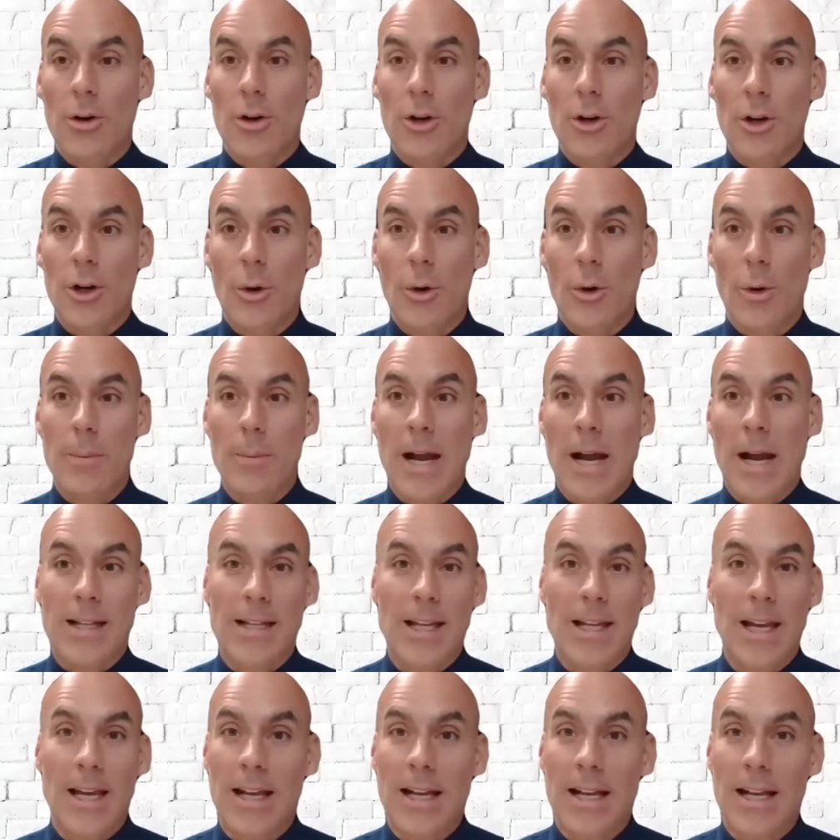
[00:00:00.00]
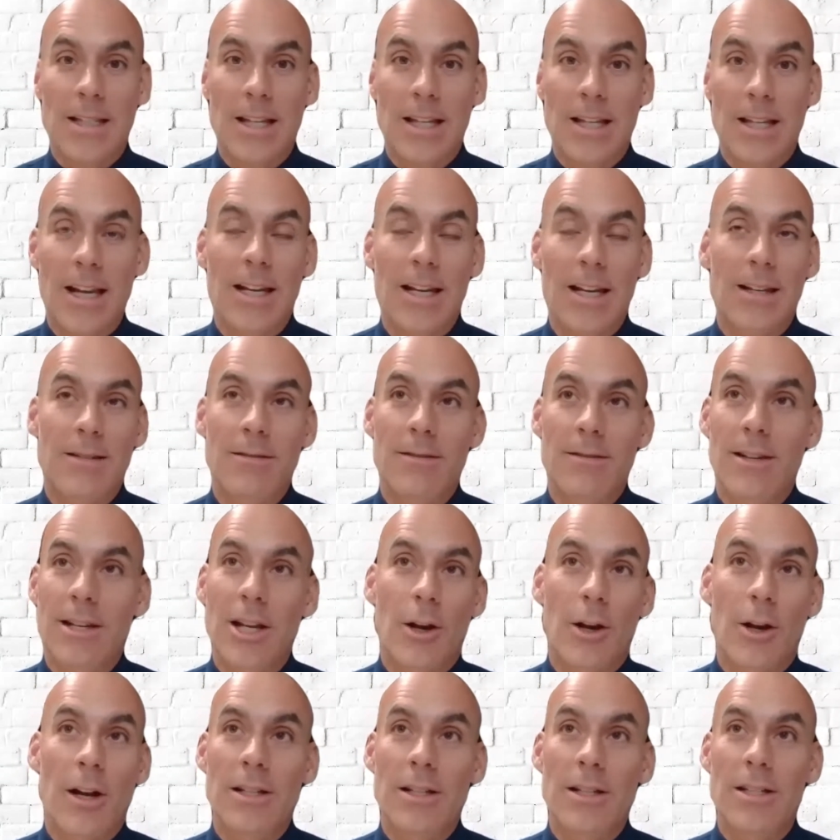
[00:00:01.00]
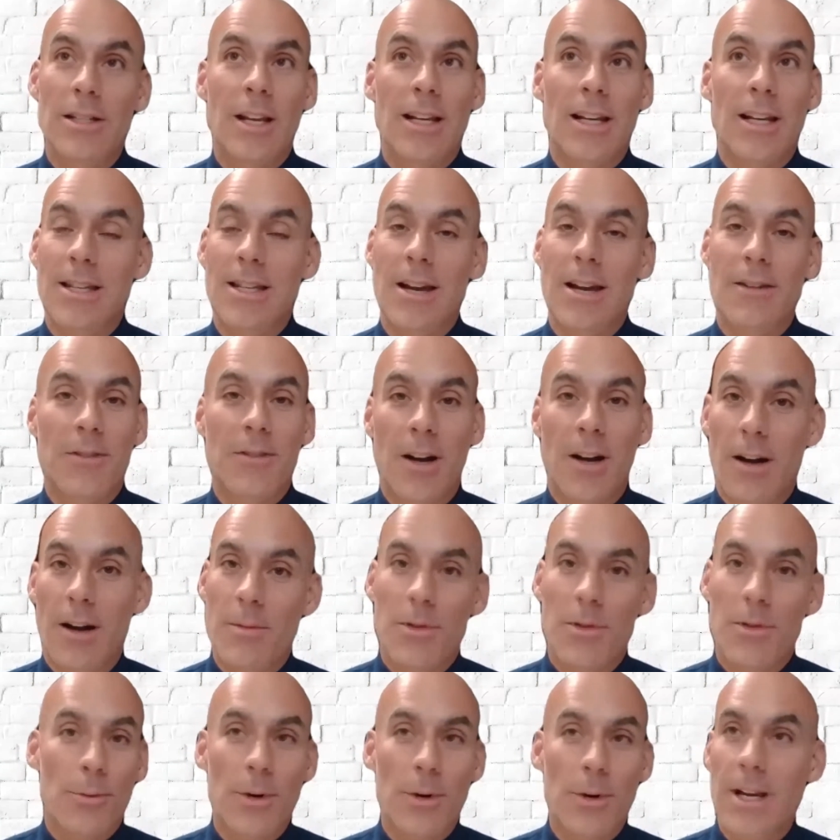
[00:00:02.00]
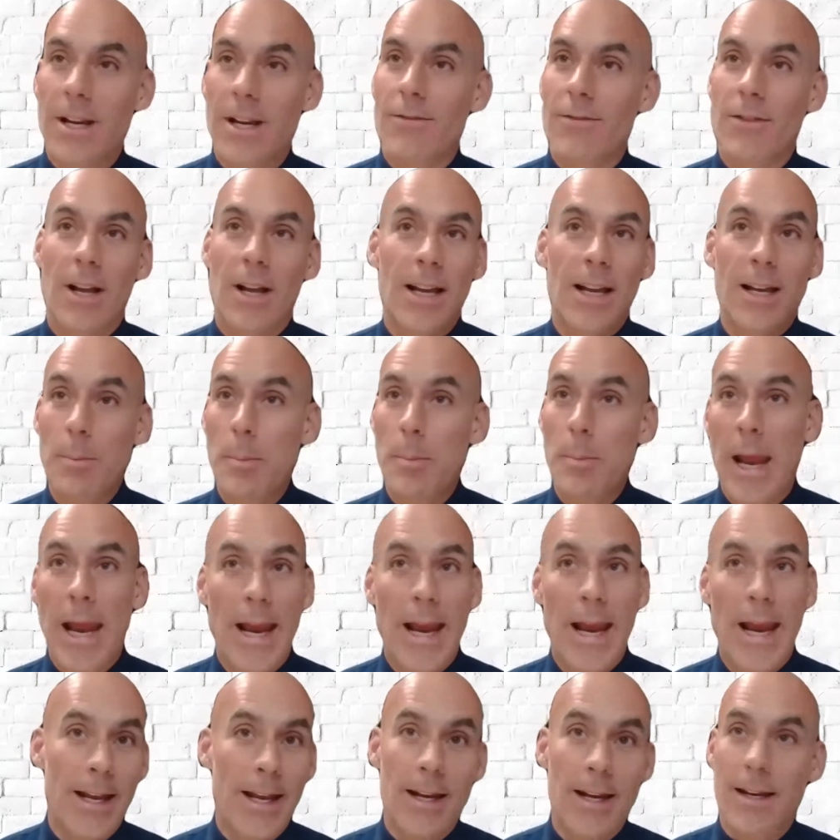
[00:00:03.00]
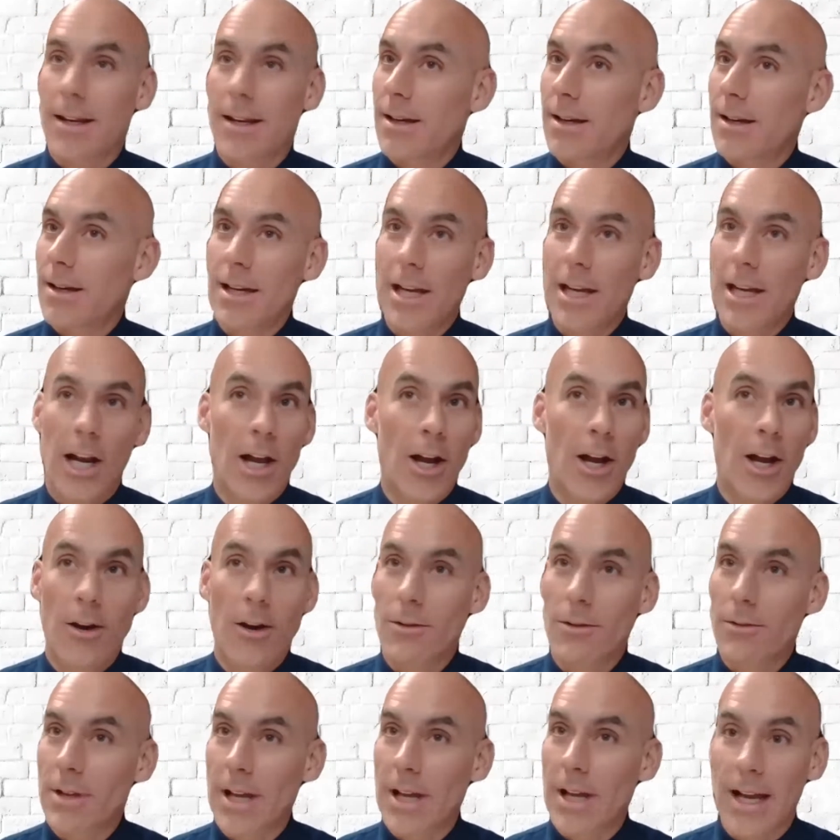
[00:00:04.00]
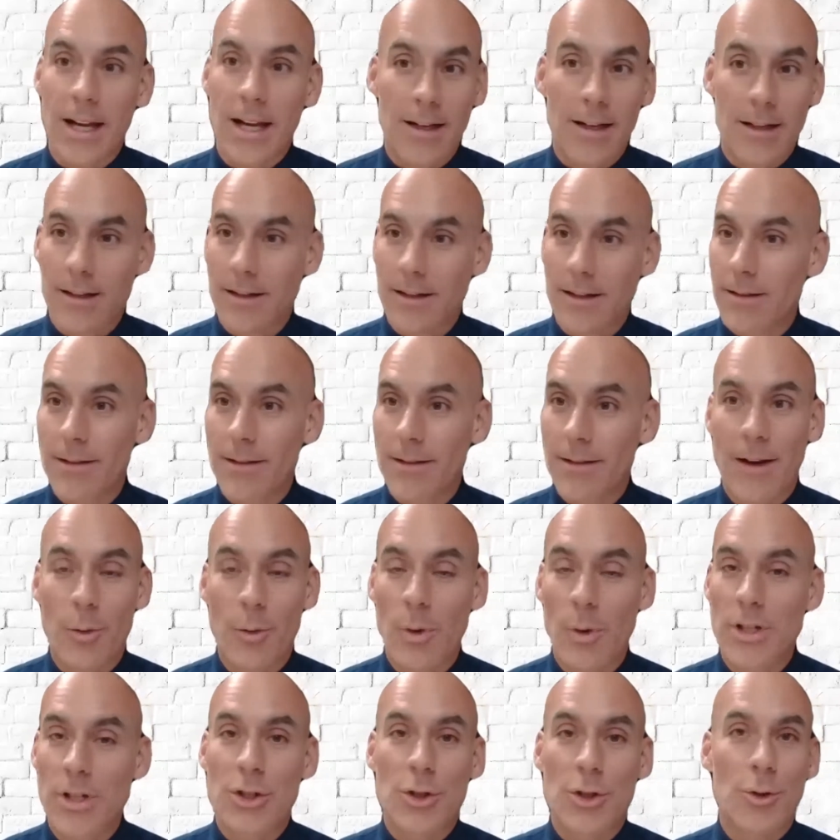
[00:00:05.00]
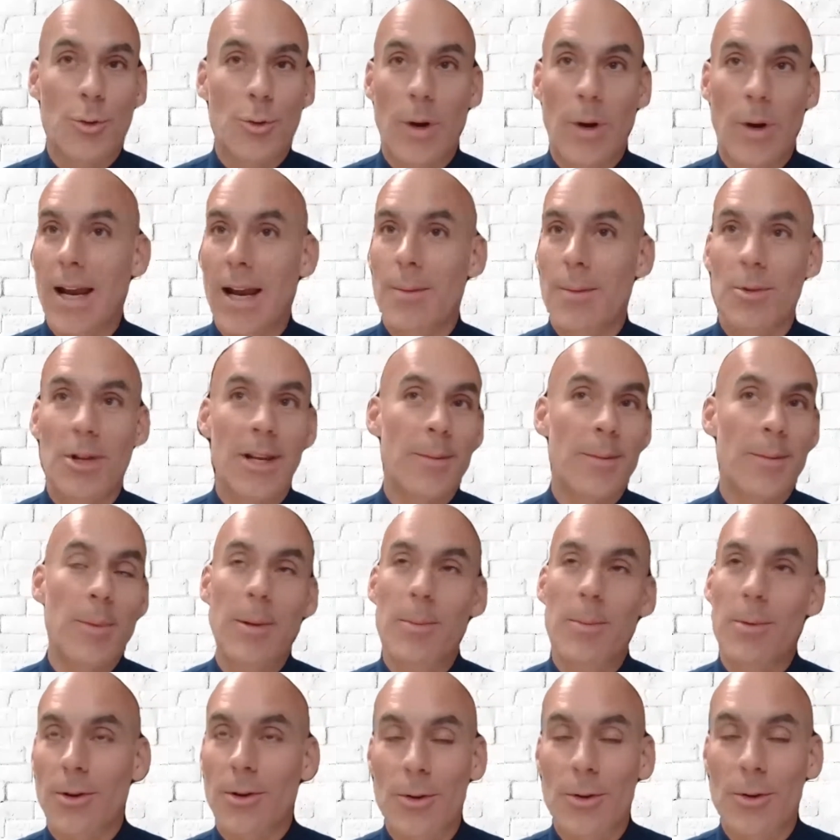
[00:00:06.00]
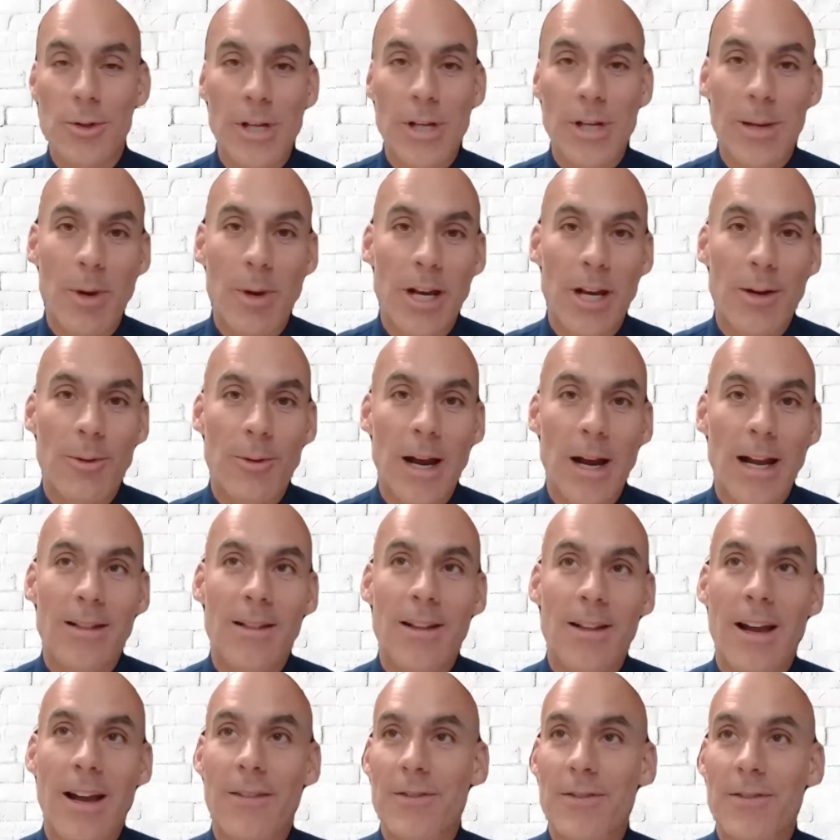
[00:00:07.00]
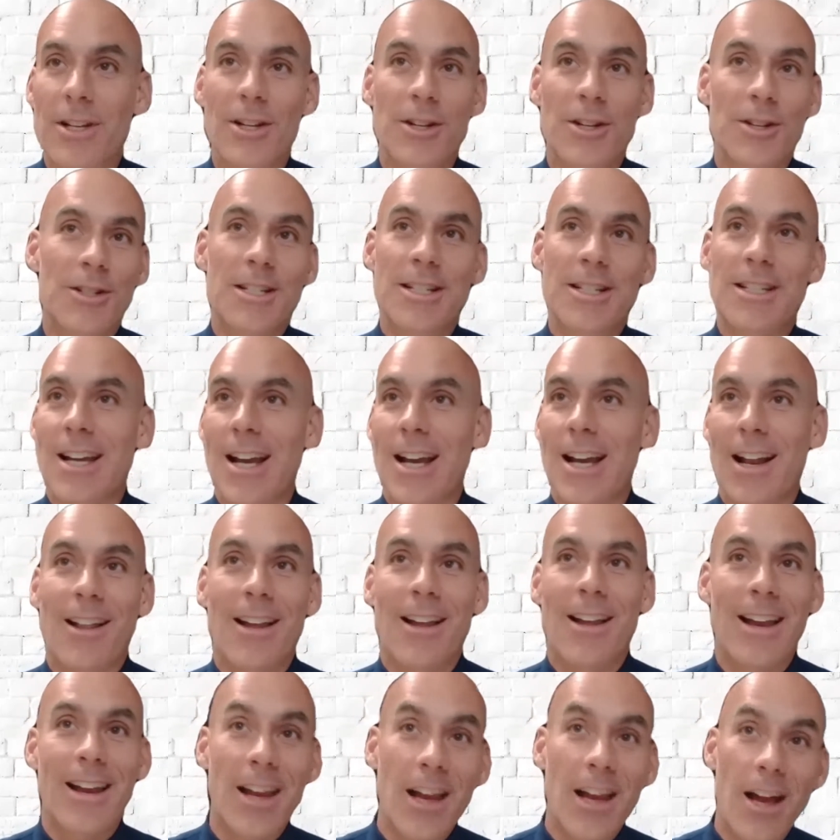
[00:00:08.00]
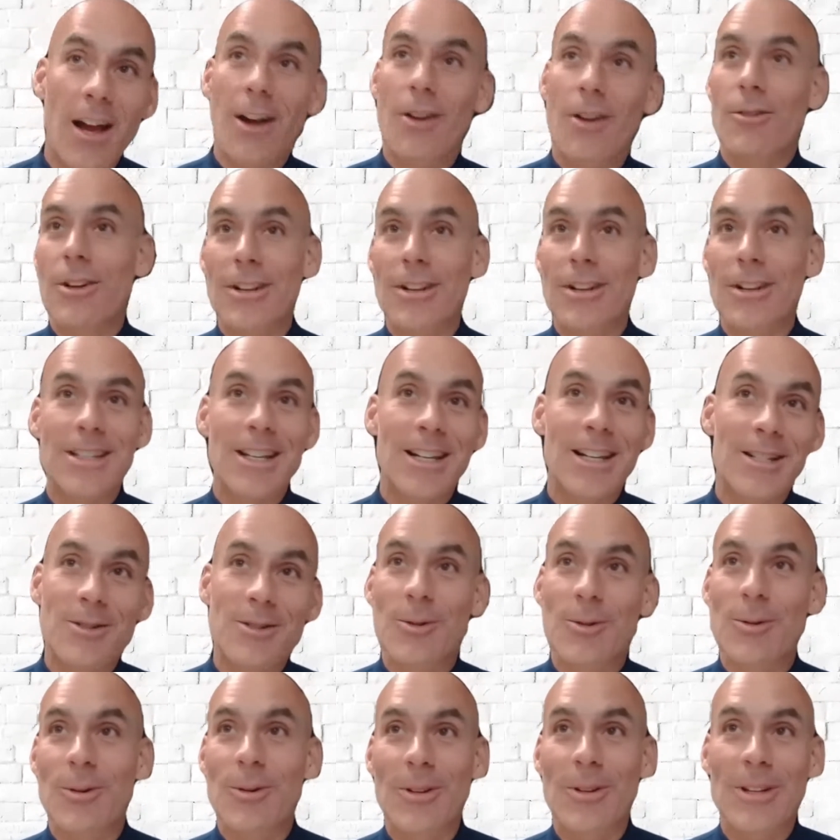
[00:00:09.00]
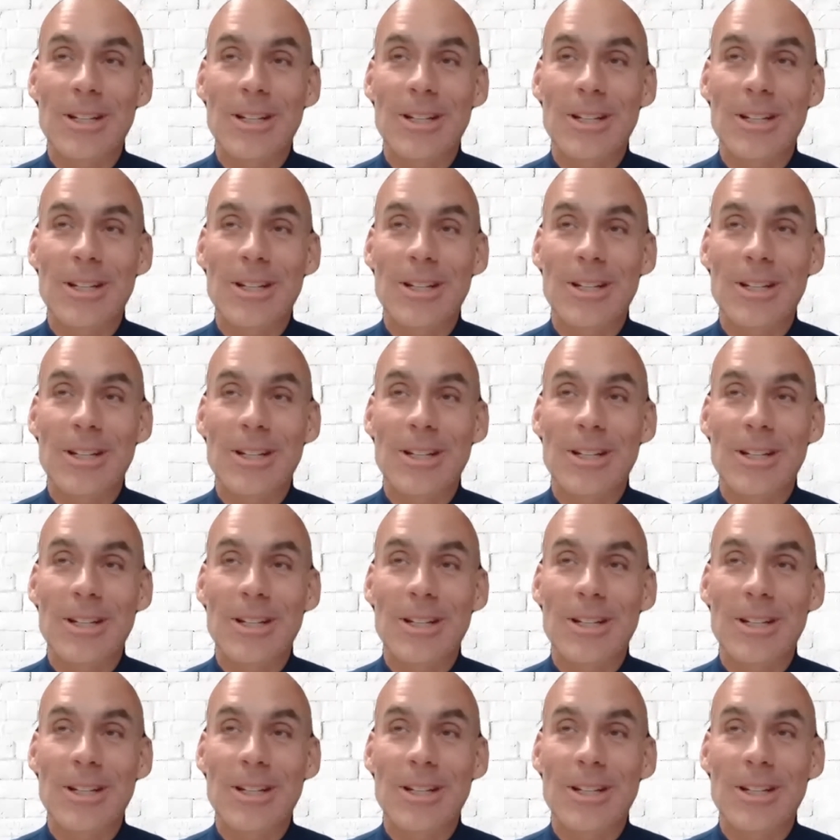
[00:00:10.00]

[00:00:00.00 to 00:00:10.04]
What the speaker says: going back then, that's like, it's like DEFCON 3 of like panic, like everyone's scrambling, people are losing money right and left, and you're just kind of like, oh, real estate's cool.